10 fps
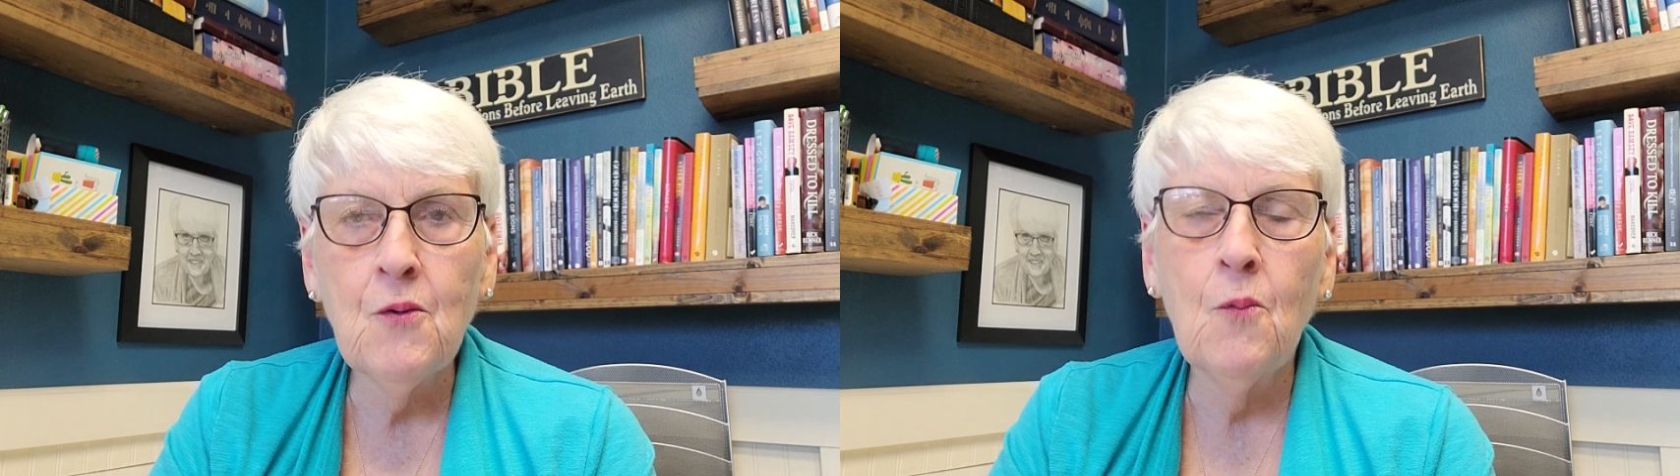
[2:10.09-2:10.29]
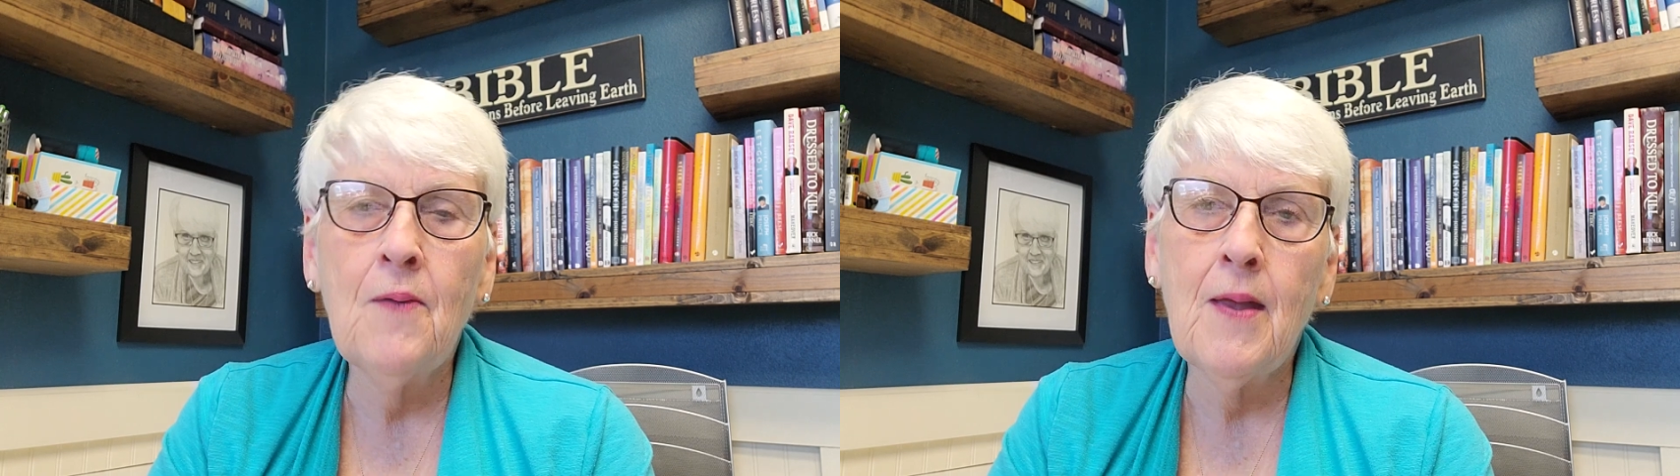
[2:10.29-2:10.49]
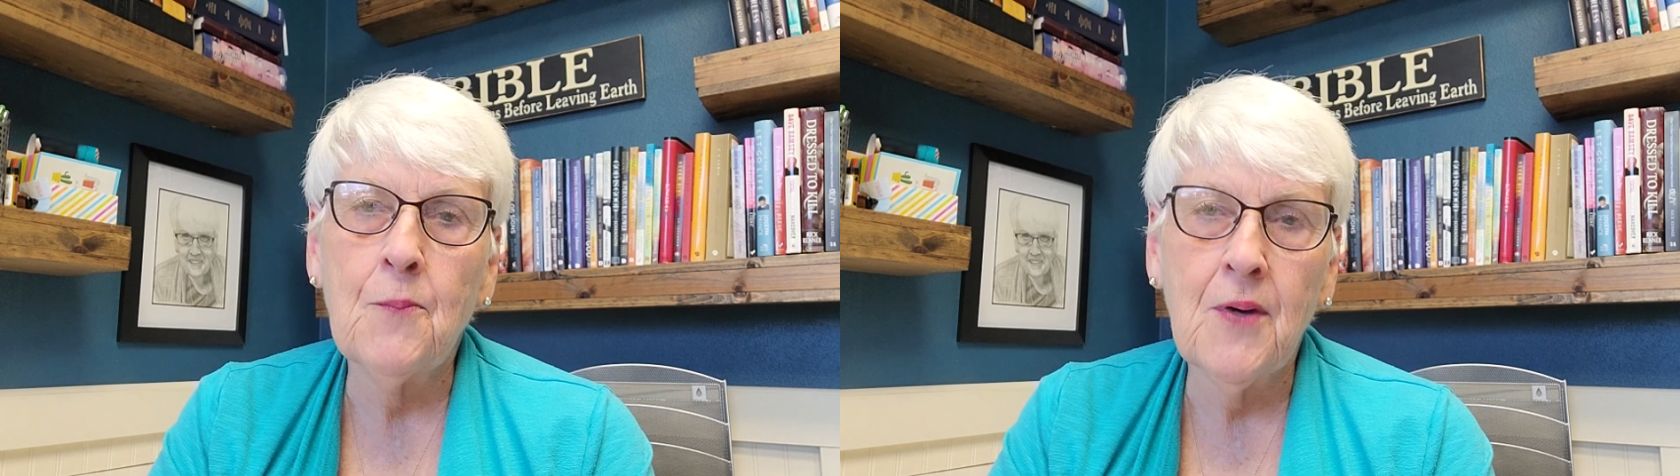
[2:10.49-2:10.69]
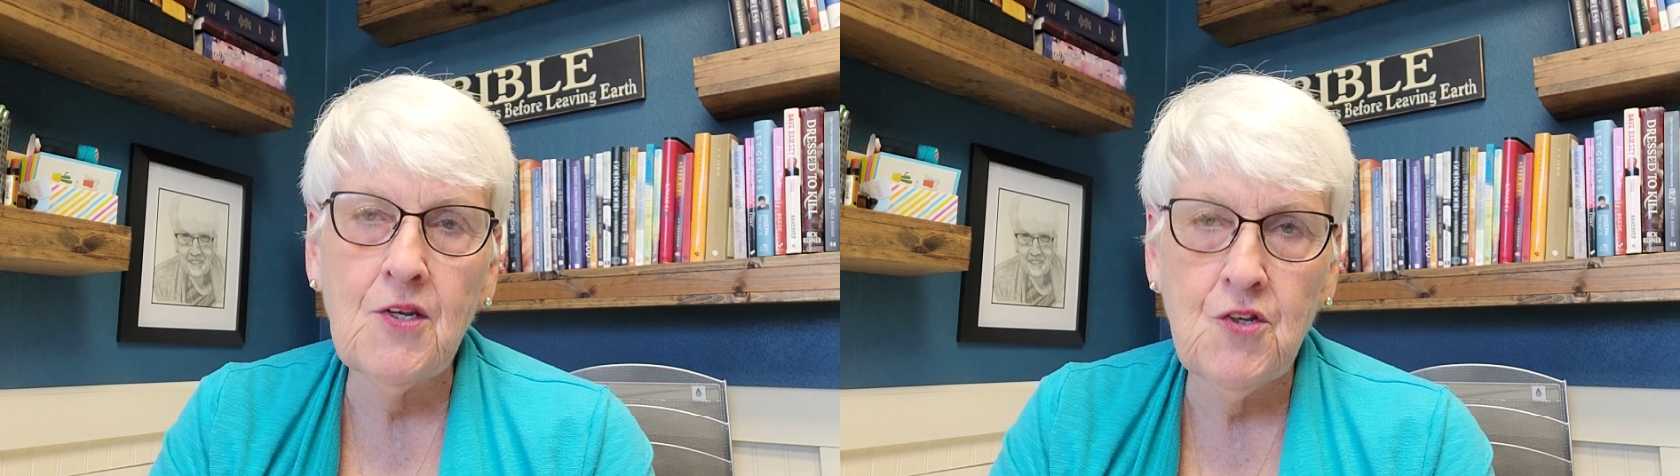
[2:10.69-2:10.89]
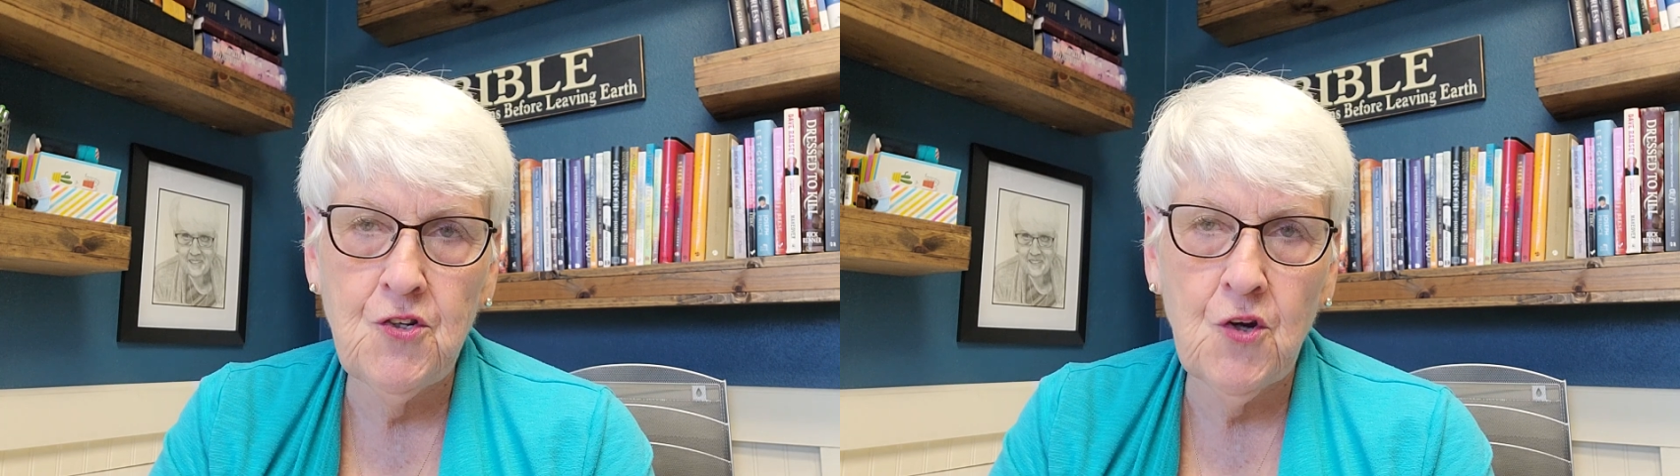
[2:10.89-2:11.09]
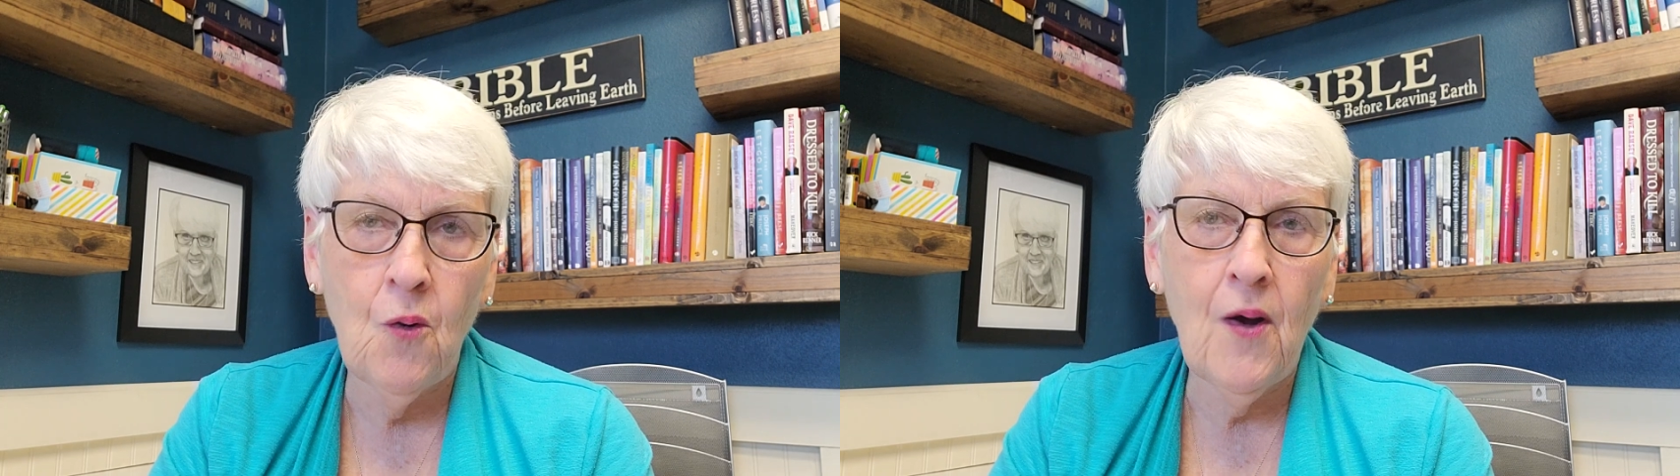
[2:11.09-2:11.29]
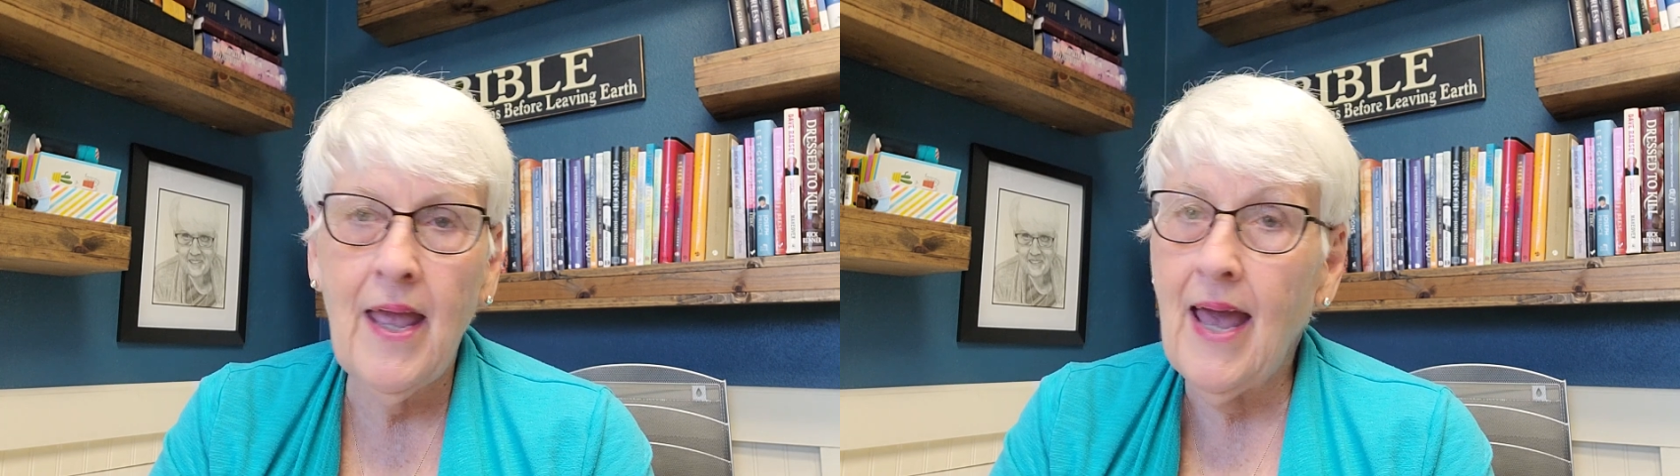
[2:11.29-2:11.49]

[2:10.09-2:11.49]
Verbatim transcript: one that brings joy